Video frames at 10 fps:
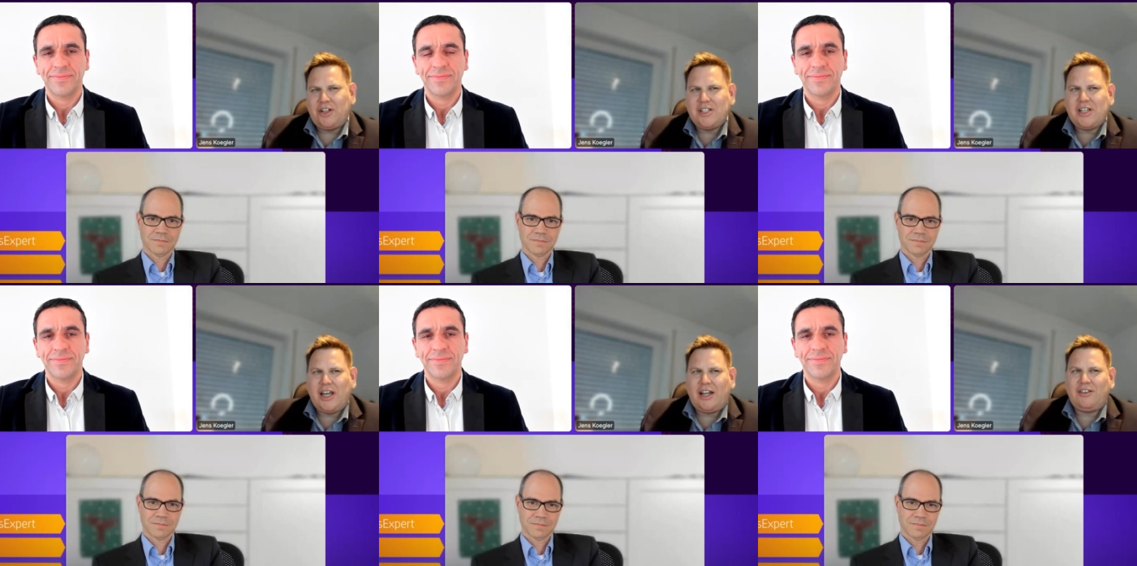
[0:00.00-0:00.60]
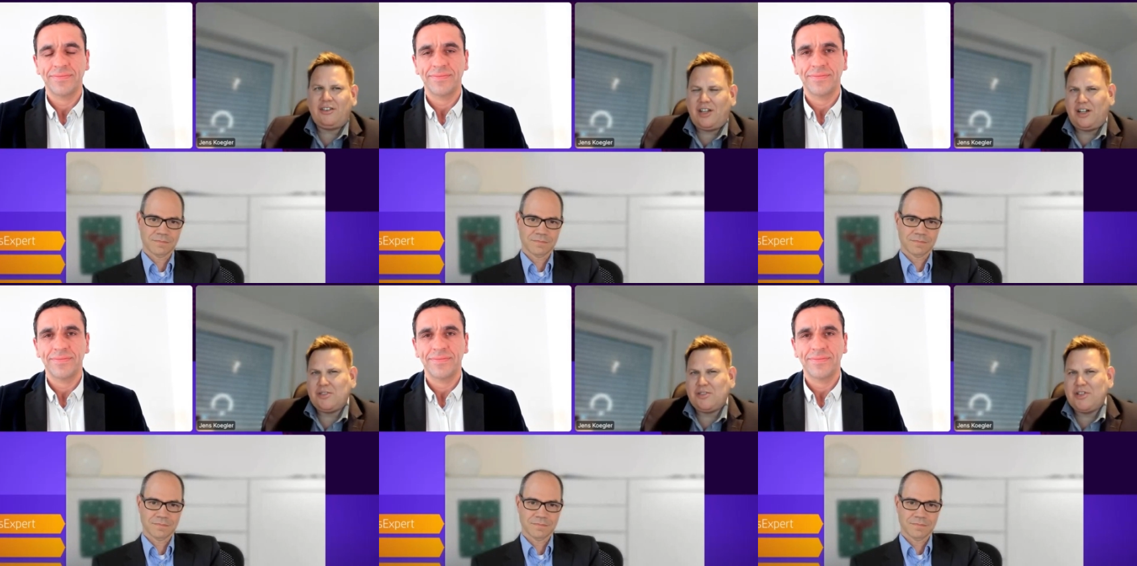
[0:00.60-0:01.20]
Speaker 1: to understand
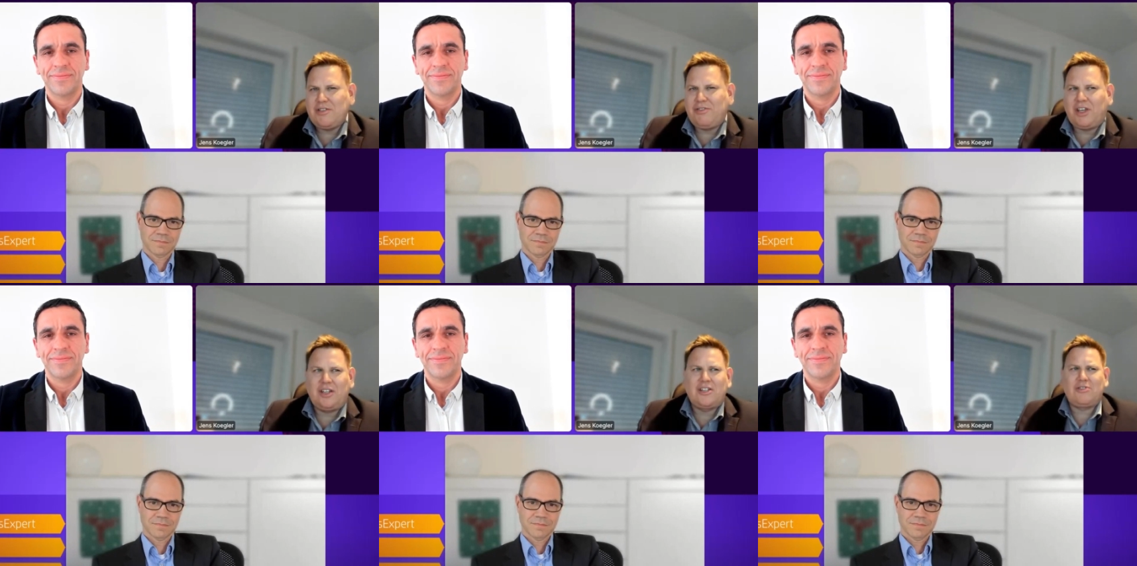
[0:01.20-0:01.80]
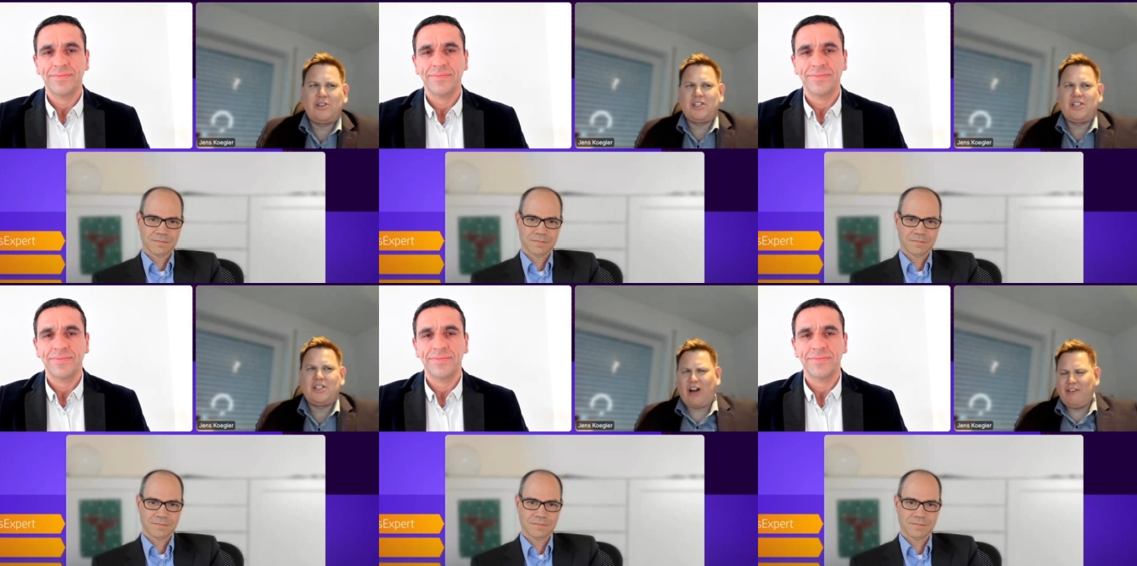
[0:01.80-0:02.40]
their specific
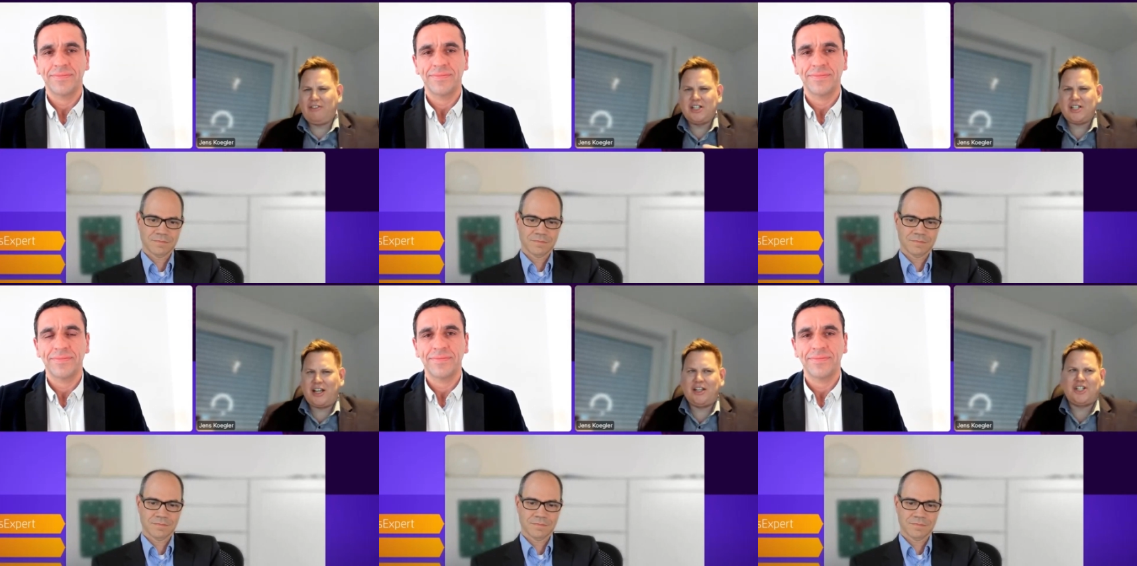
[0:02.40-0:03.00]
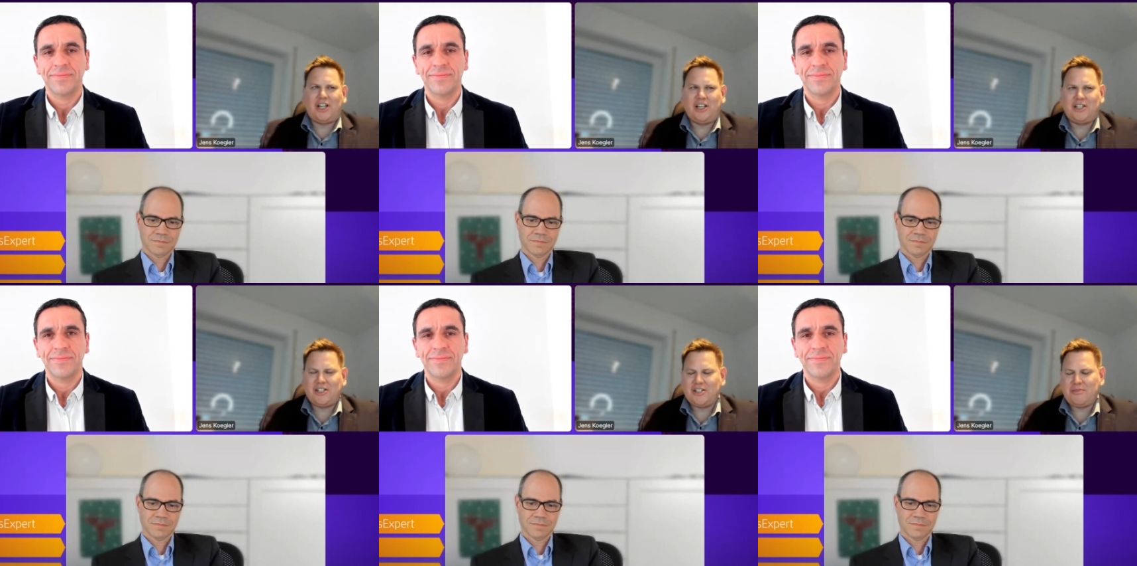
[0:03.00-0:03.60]
industry drivers and the
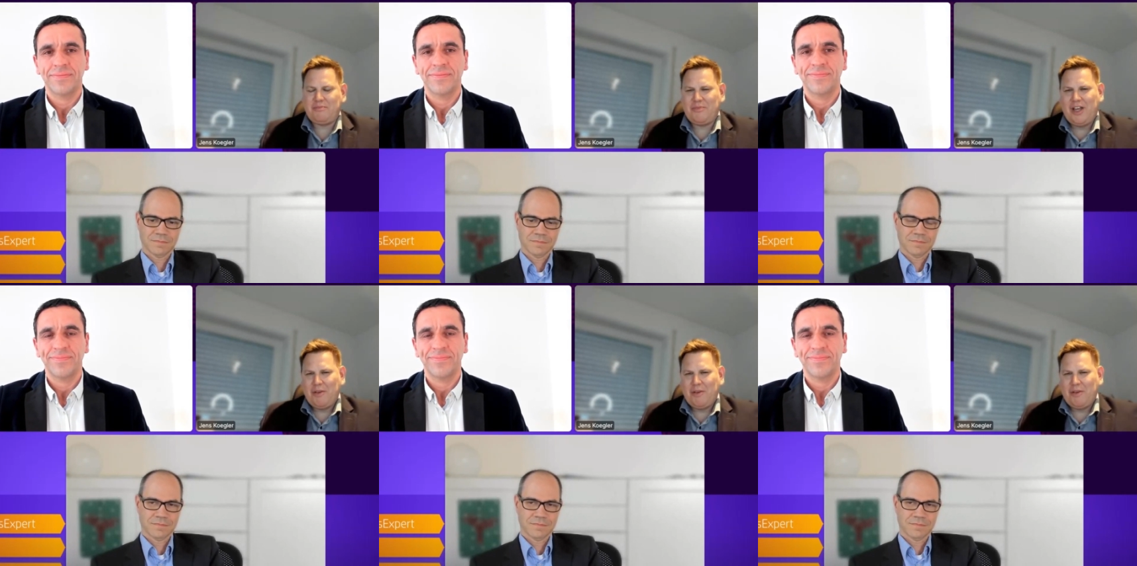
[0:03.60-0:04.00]
challenges.